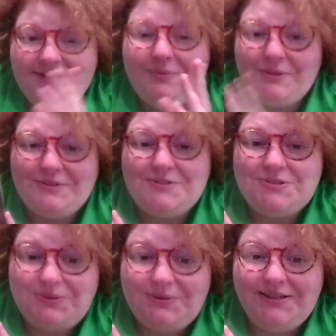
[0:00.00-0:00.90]
Well, the
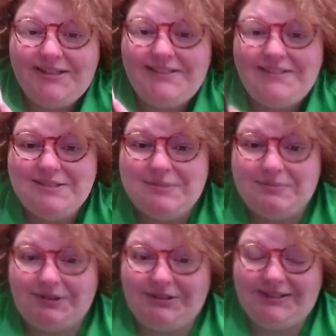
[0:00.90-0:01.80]
story is
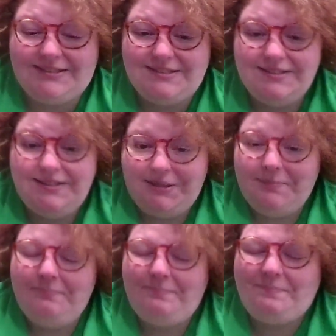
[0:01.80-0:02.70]
brilliant,
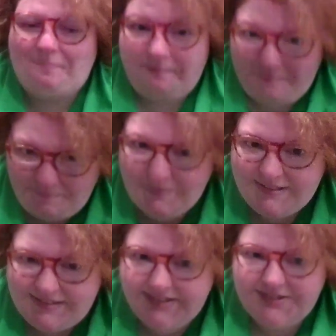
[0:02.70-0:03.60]
but
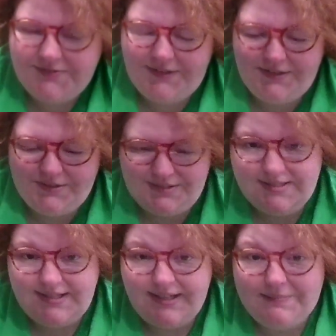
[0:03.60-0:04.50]
it does follow the
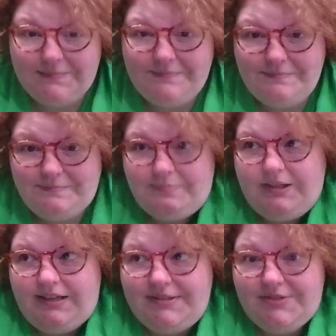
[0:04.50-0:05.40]
same
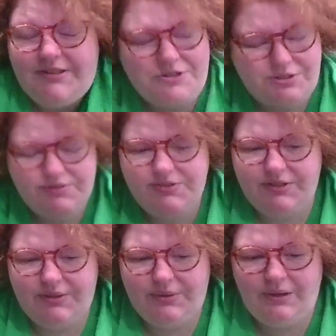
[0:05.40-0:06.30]
plot structure.
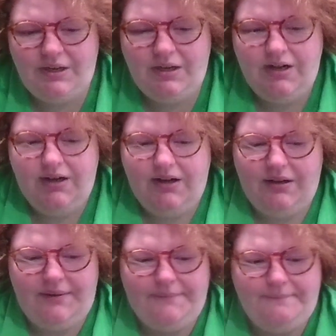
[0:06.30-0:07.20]
So,
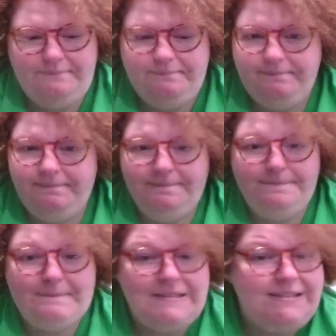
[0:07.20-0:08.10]
the
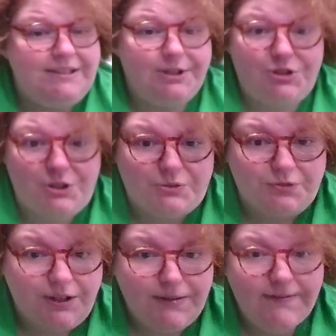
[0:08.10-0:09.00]

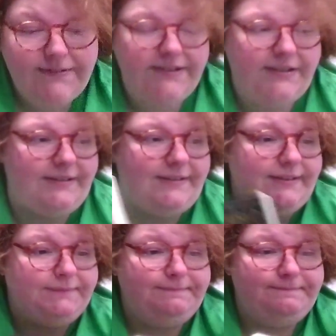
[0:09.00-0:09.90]
Dauphin
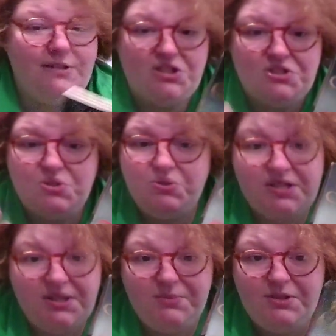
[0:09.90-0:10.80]

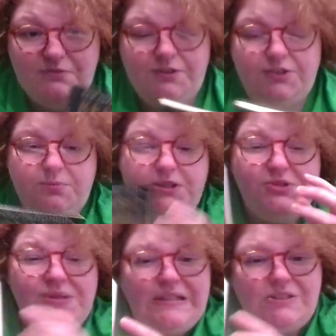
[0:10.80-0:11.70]
insults Henry V. We
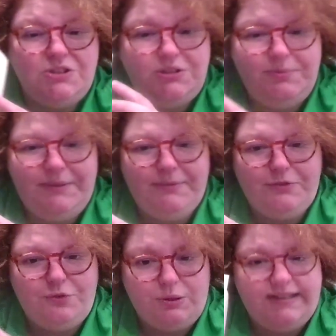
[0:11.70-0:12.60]
do get a little bit
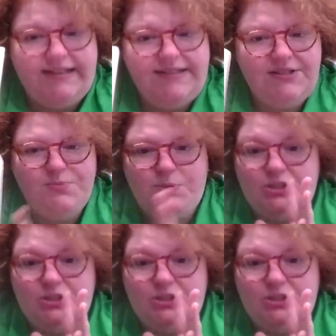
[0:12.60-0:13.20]
before that, since